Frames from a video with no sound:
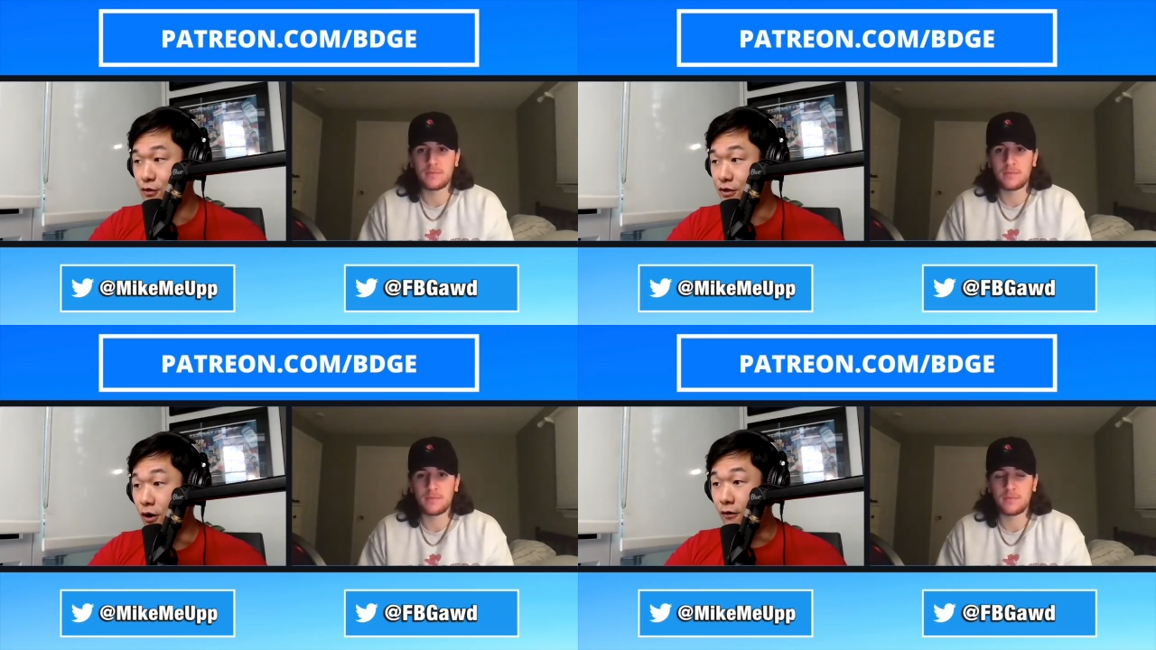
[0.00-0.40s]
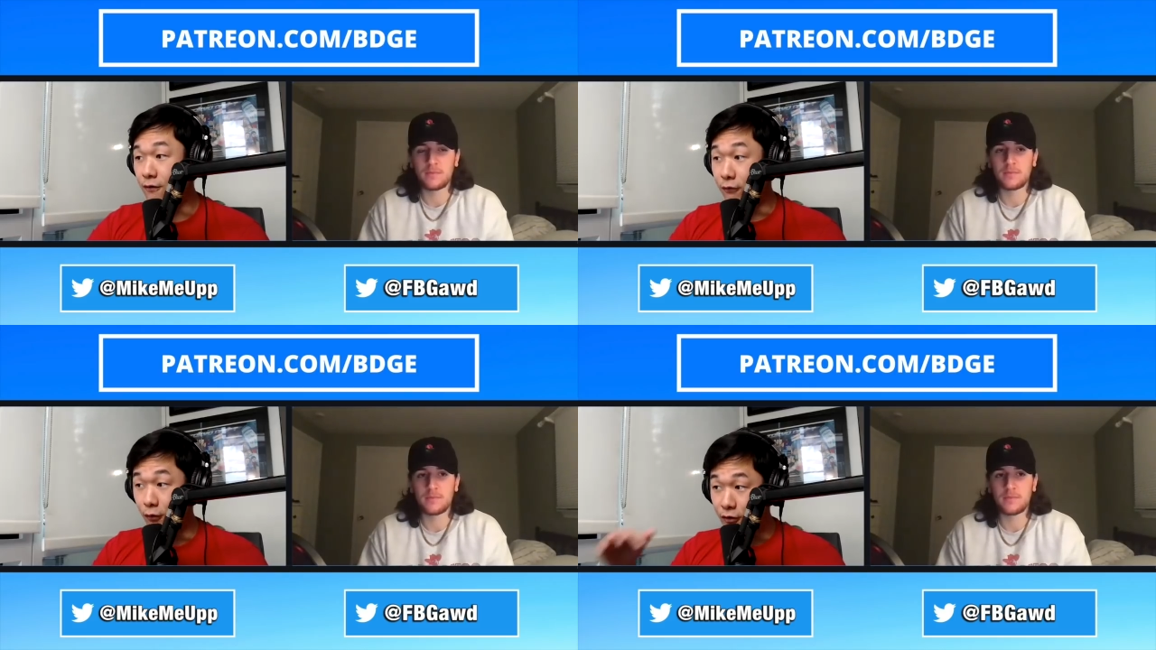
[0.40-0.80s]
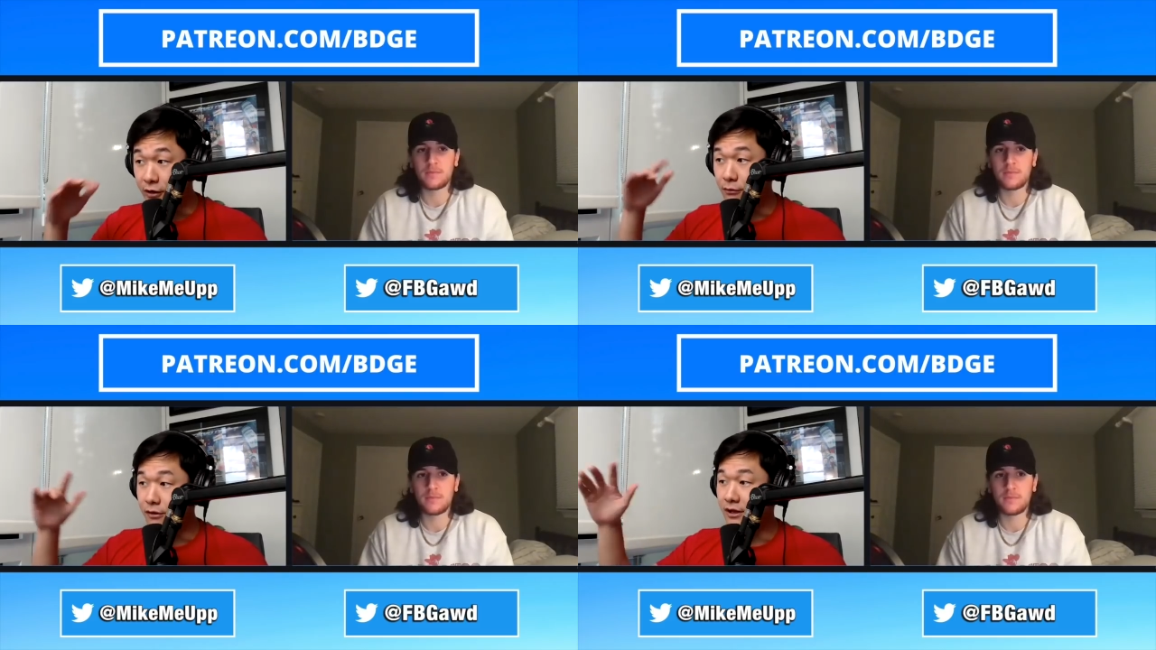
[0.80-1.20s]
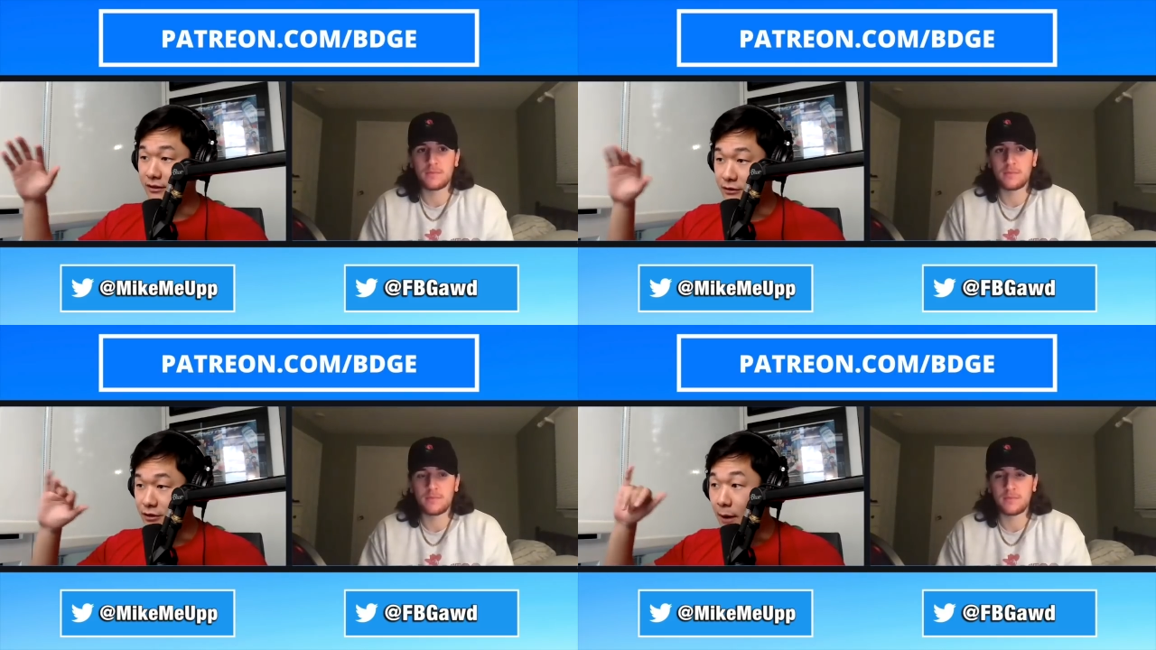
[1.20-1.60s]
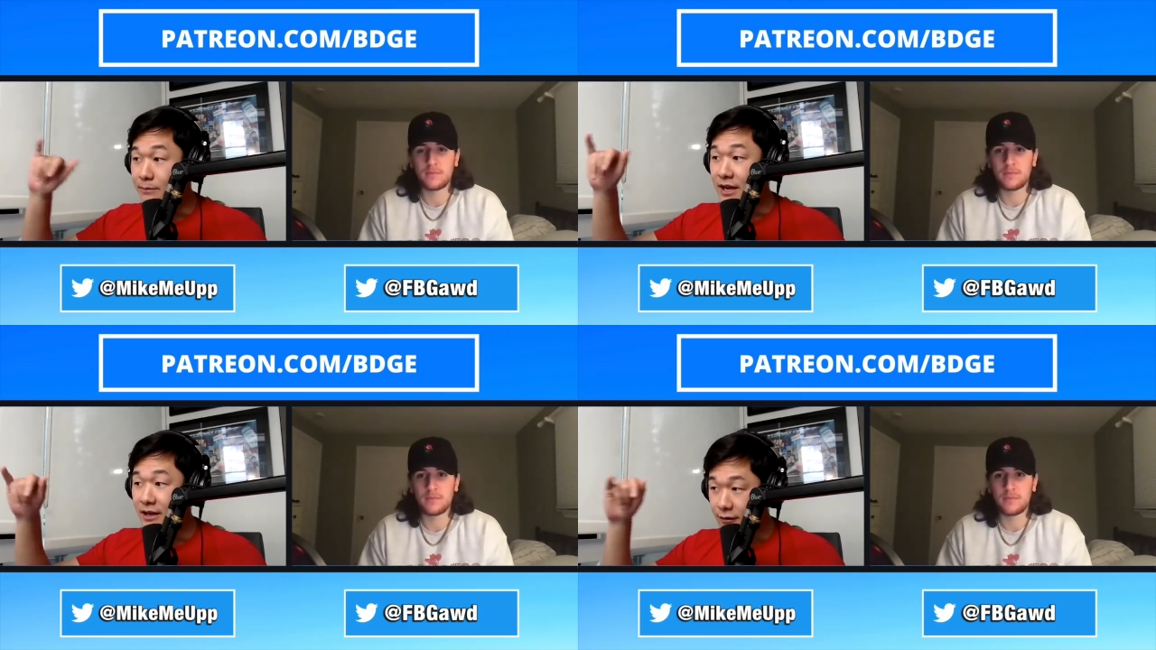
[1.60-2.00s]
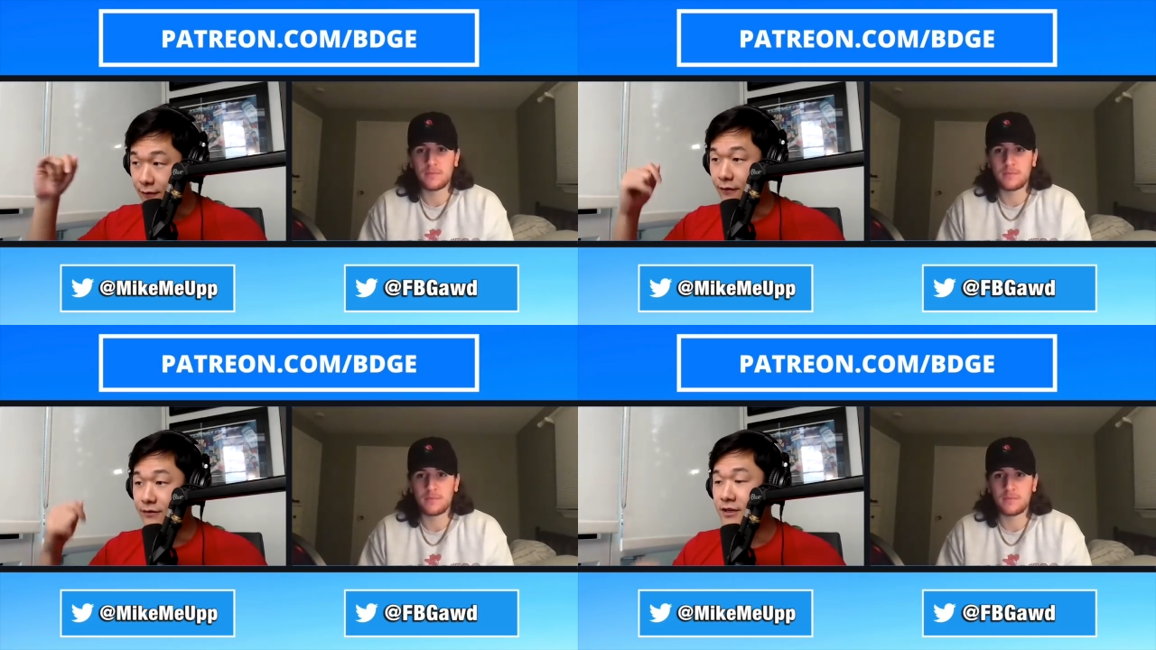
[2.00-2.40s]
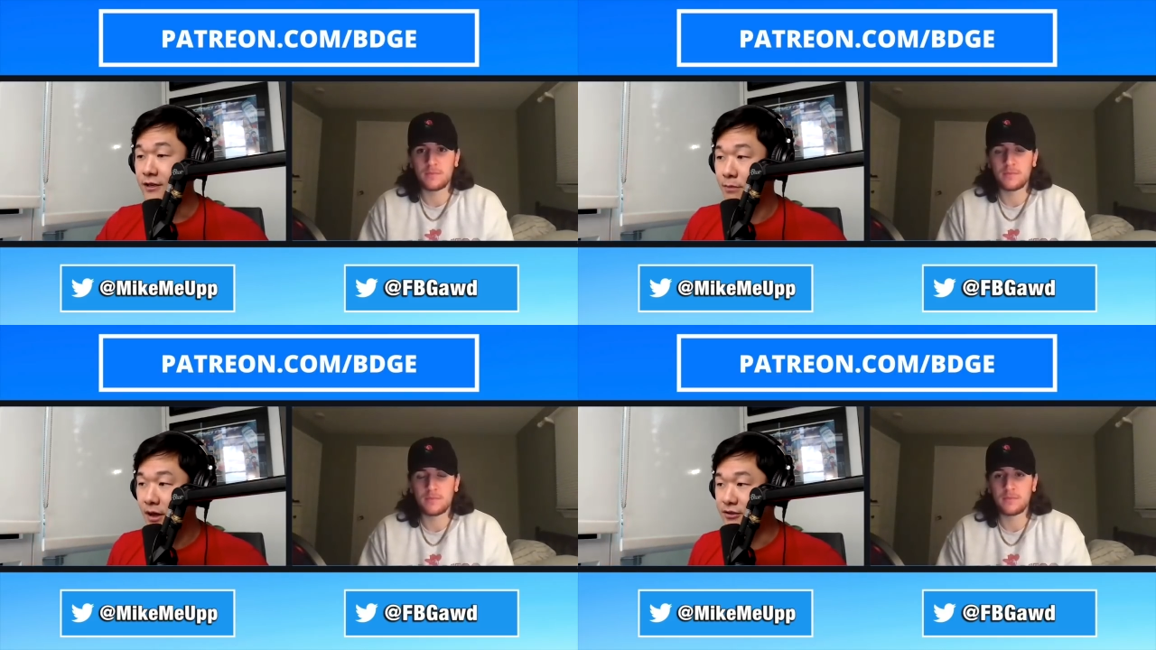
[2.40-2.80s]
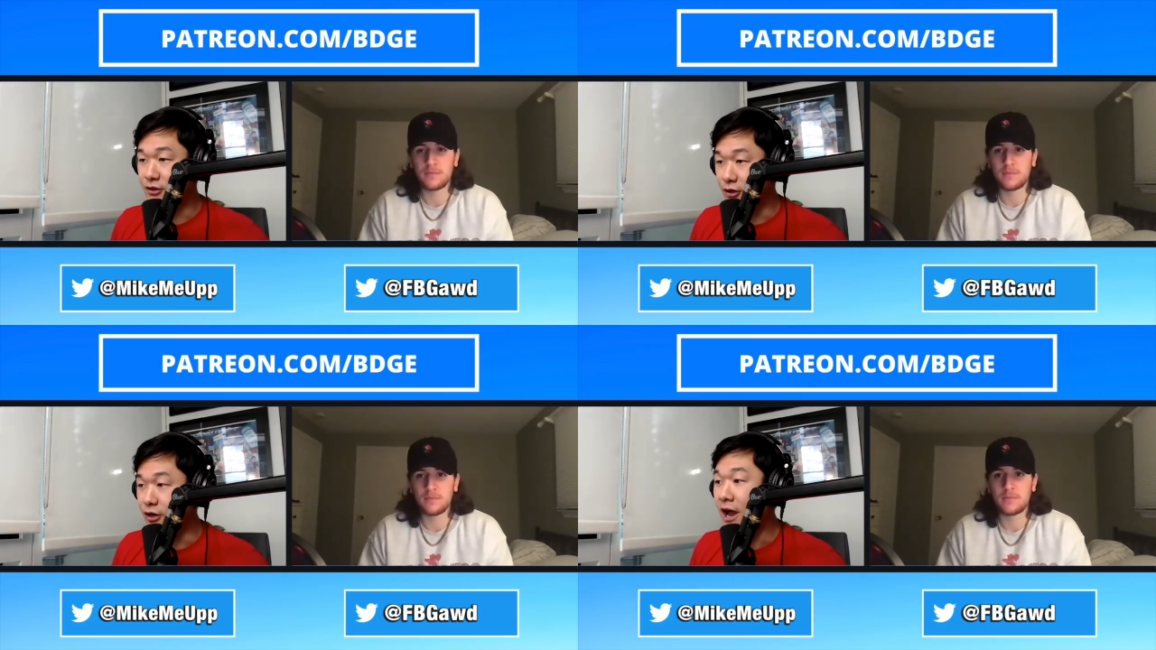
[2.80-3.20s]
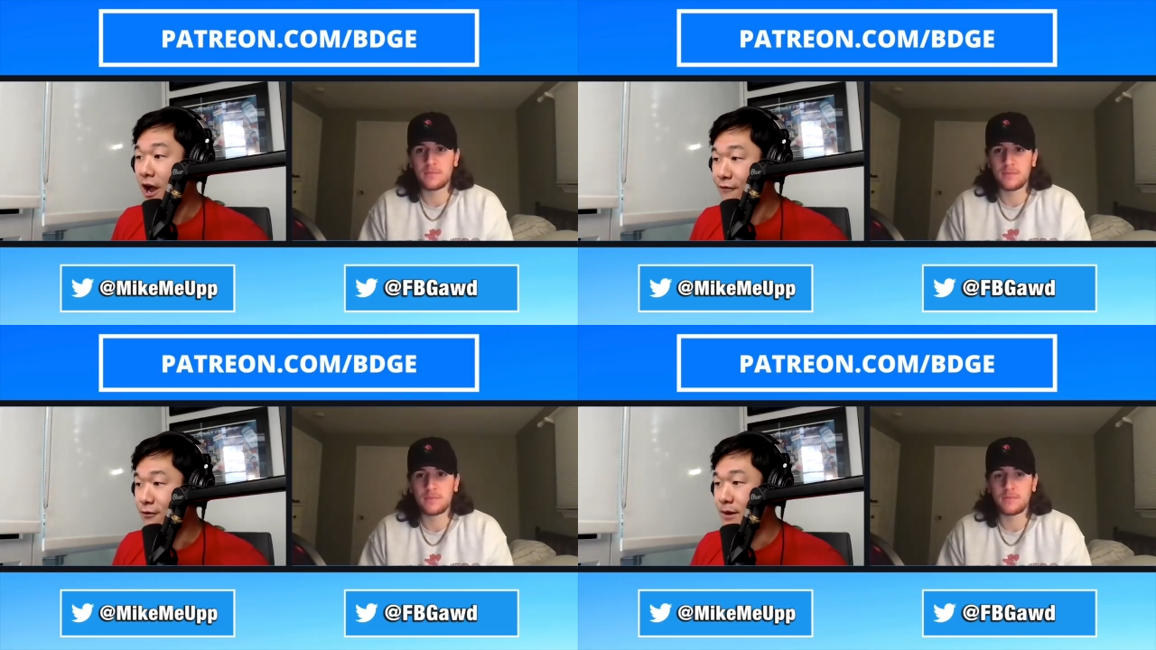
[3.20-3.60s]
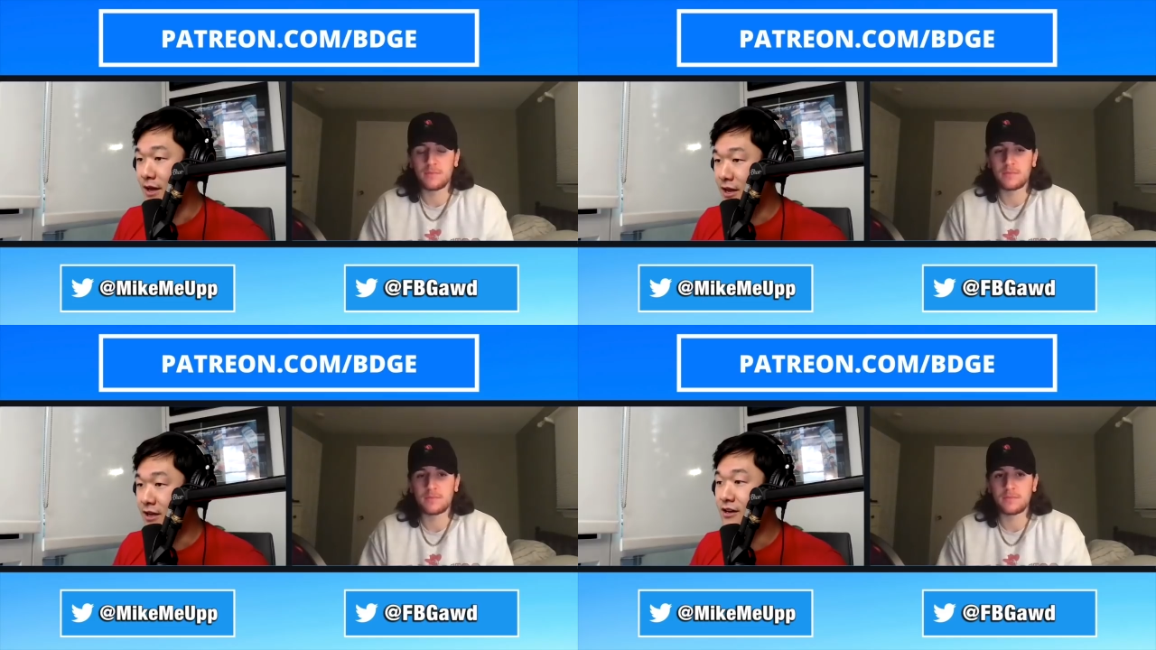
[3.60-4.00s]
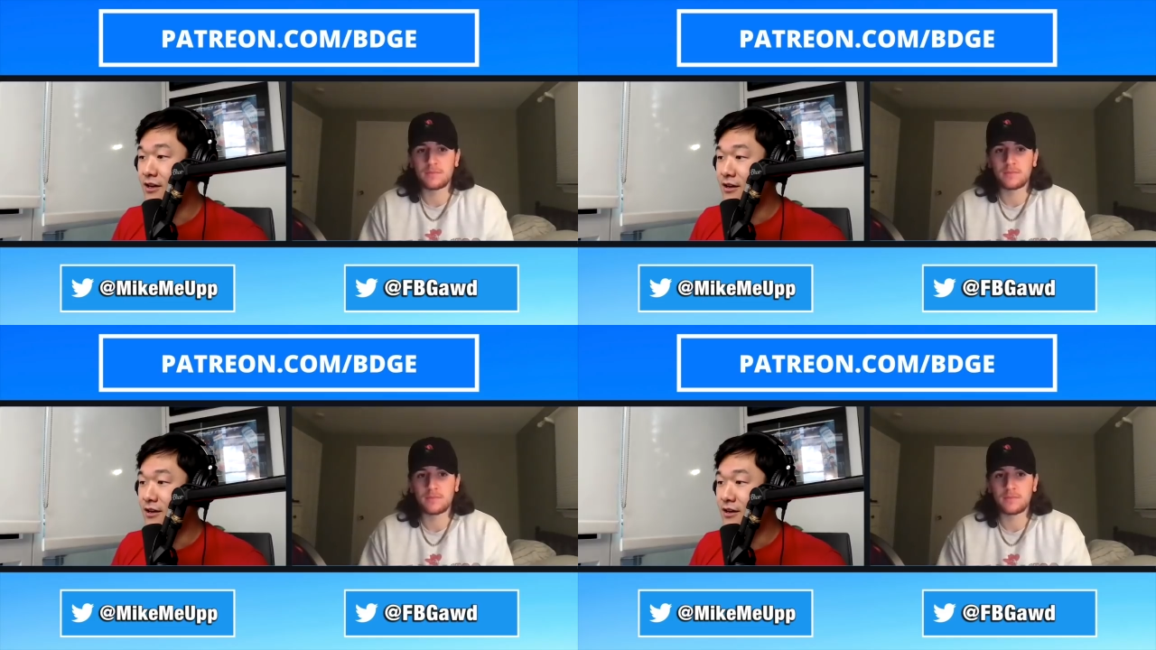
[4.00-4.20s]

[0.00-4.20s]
Speaker 1: start flirting with like the top 10 to 15 picks, you're gonna have to pay